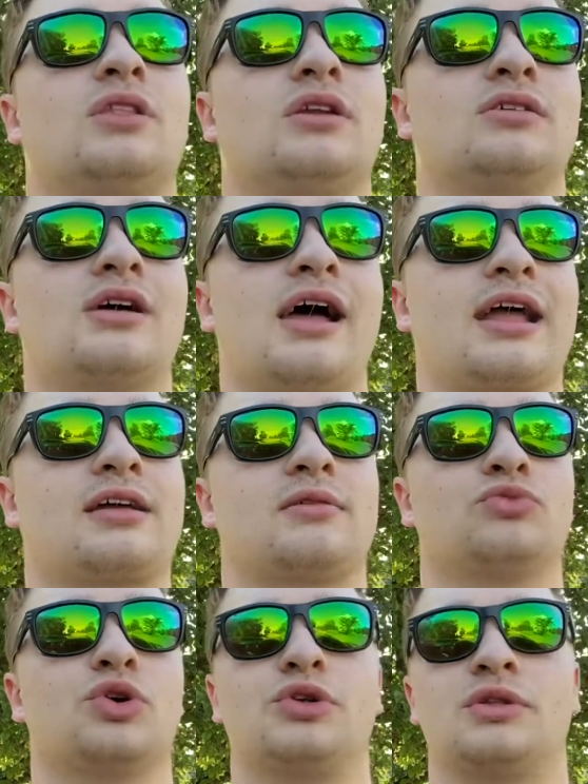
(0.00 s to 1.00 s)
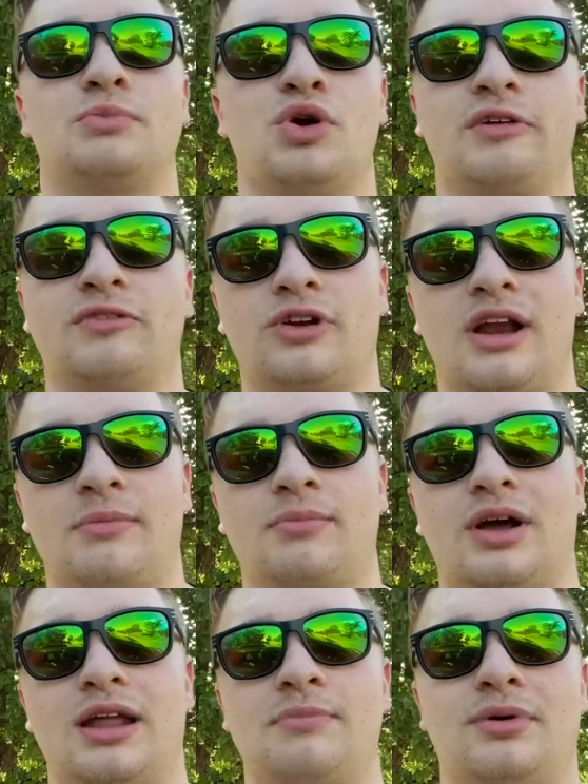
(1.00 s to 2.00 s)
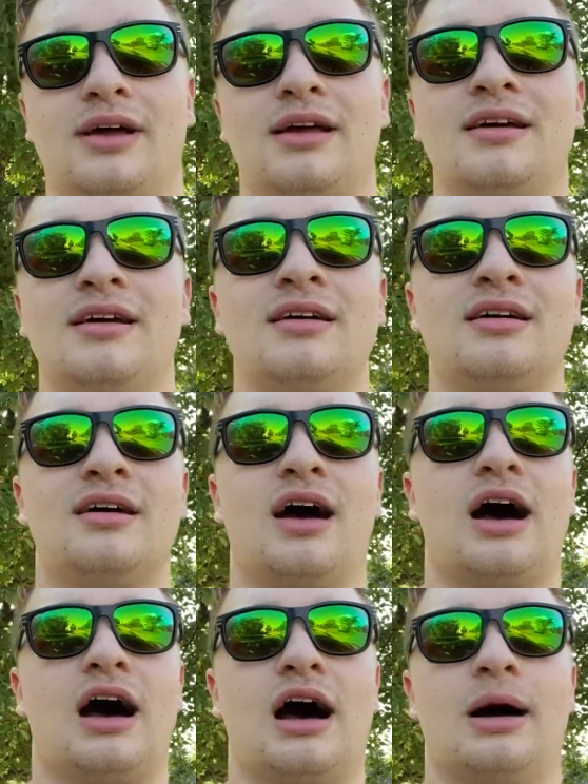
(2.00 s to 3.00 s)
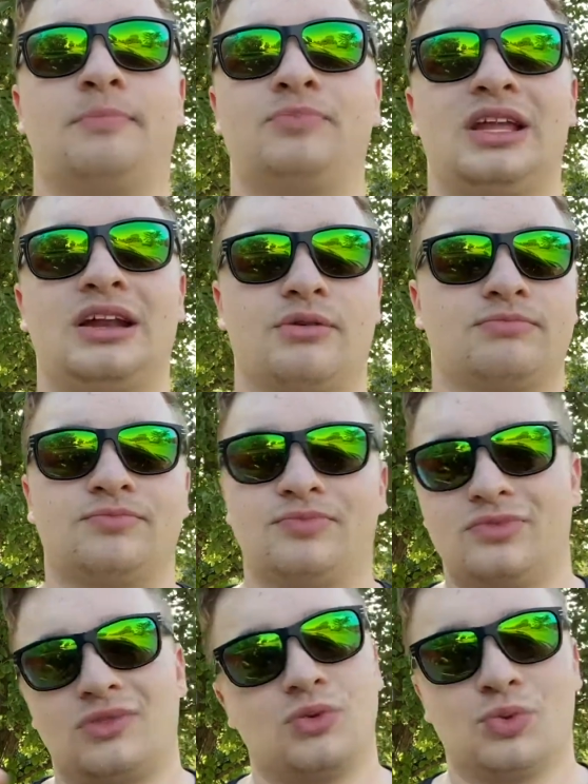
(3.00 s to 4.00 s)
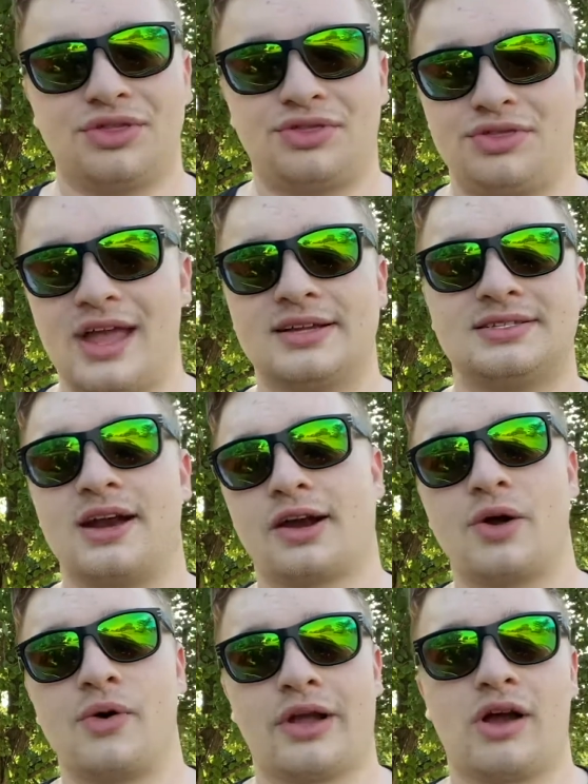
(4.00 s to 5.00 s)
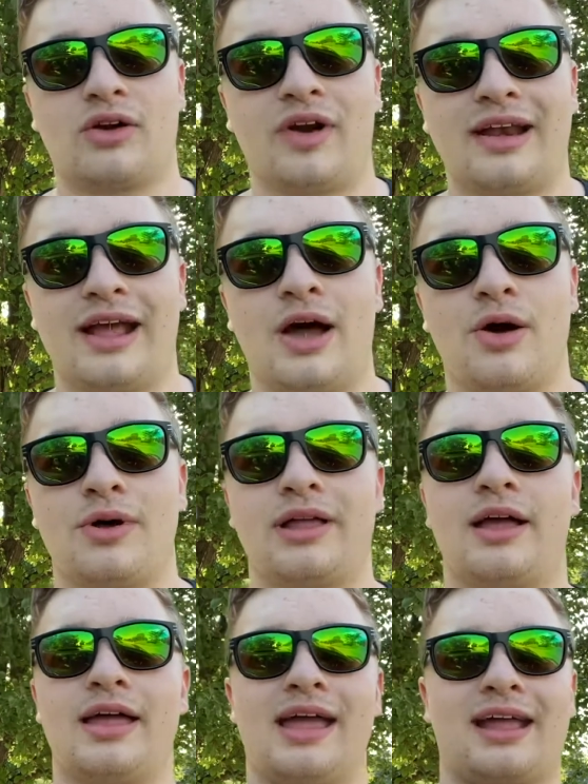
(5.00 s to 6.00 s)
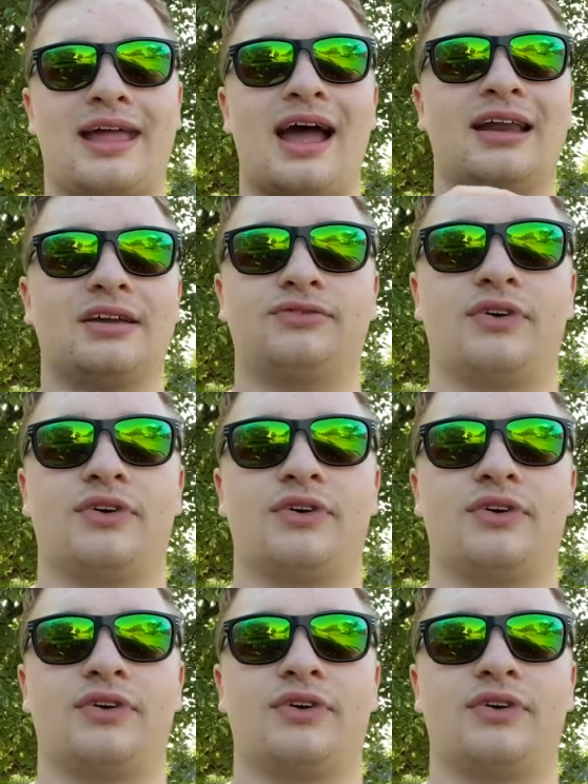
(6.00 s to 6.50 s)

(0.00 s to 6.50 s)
like ruin the movie for anybody, but you know, with things that are going on right now, it can